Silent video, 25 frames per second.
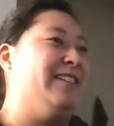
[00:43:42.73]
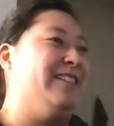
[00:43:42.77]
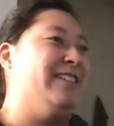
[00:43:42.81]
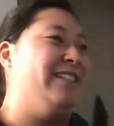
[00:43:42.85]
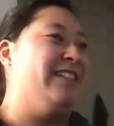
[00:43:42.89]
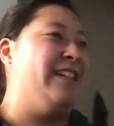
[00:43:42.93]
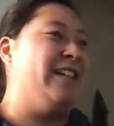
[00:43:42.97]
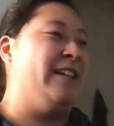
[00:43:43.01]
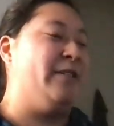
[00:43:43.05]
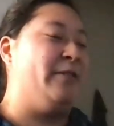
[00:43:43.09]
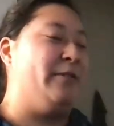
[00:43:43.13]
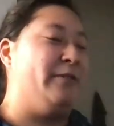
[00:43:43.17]

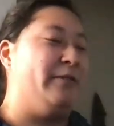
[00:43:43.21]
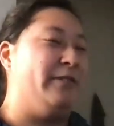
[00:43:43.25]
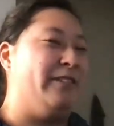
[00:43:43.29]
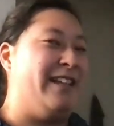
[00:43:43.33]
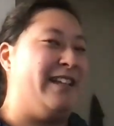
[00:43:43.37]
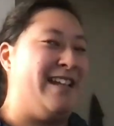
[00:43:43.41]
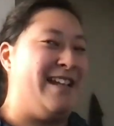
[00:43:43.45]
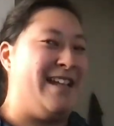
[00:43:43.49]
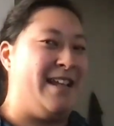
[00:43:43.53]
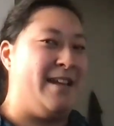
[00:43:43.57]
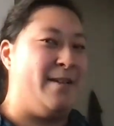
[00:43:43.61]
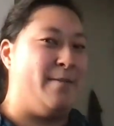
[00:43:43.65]
you know,
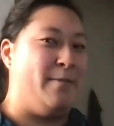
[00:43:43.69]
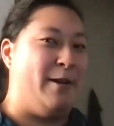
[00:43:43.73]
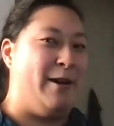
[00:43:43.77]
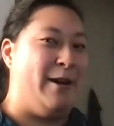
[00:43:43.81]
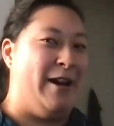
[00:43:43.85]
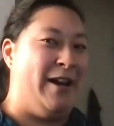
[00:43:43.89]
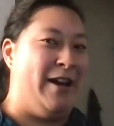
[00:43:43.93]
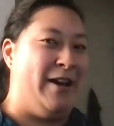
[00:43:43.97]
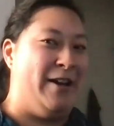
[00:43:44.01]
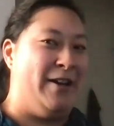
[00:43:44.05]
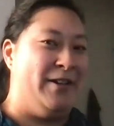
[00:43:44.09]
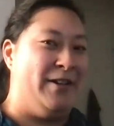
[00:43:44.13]
thinking about
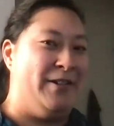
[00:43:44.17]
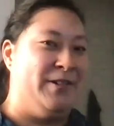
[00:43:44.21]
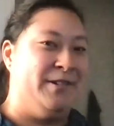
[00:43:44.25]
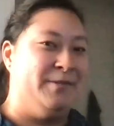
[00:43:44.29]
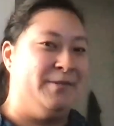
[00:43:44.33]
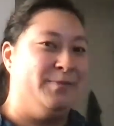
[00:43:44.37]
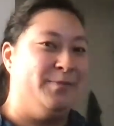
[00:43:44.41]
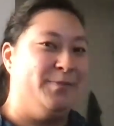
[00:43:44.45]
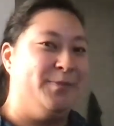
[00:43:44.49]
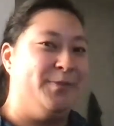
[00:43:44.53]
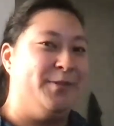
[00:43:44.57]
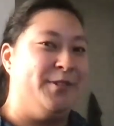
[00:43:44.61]
how